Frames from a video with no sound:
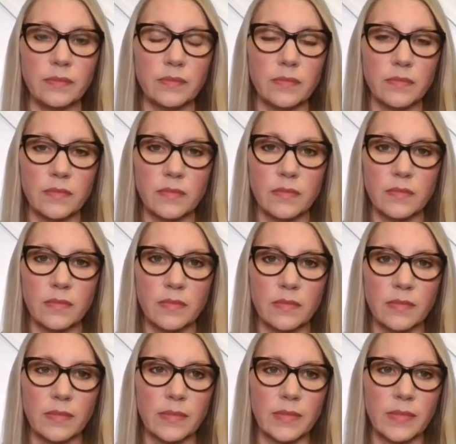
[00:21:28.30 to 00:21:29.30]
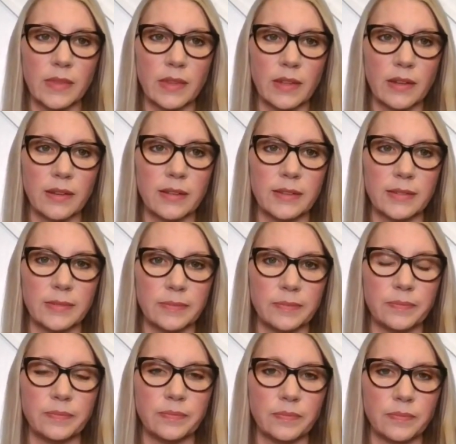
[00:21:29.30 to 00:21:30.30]

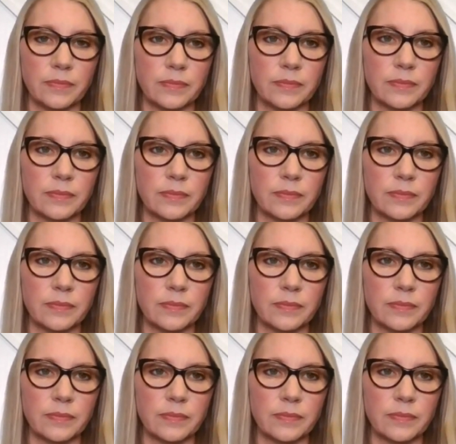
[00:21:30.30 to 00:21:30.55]
(not speaking)